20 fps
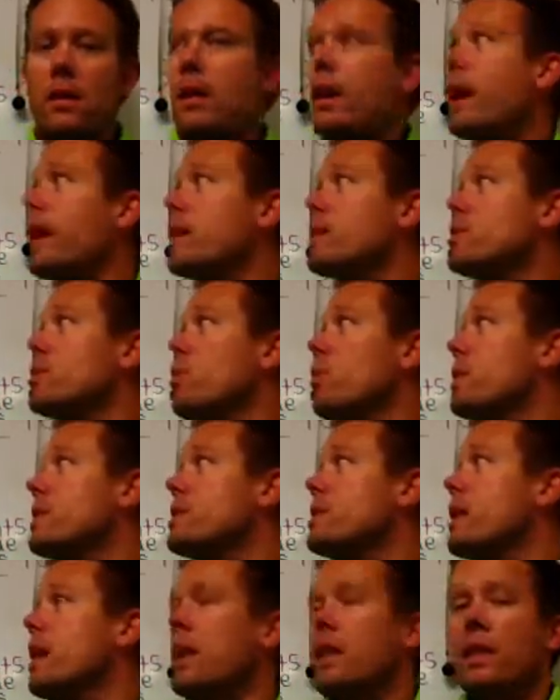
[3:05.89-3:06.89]
Okay? So
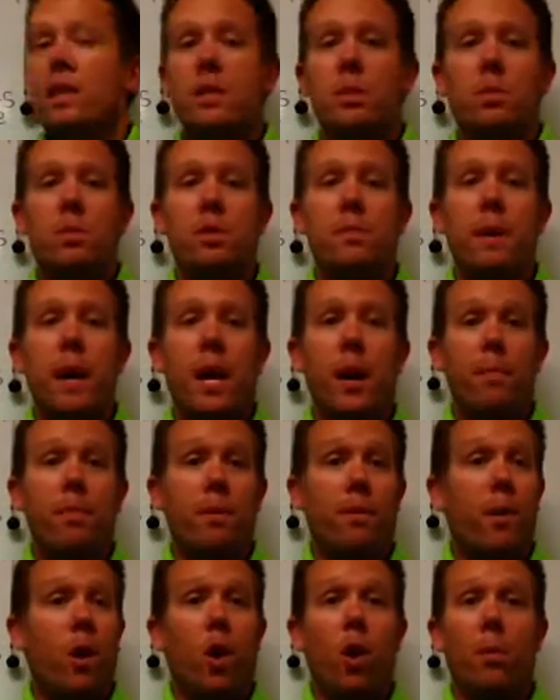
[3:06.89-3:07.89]
once again, this was made up
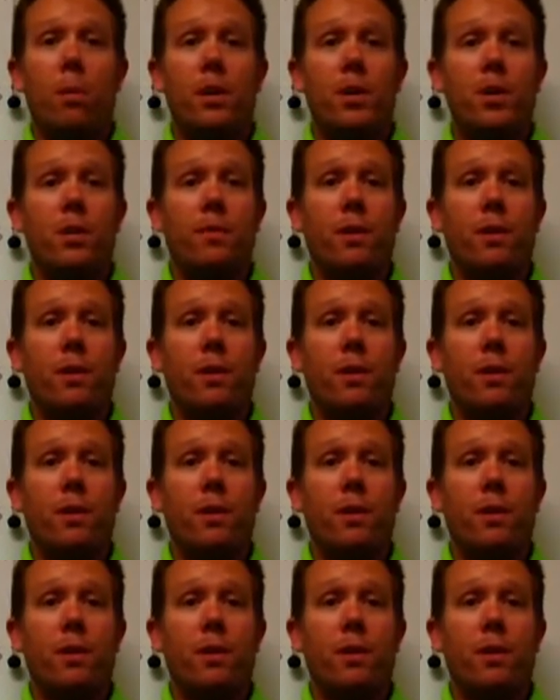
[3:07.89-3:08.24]
of a whole bunch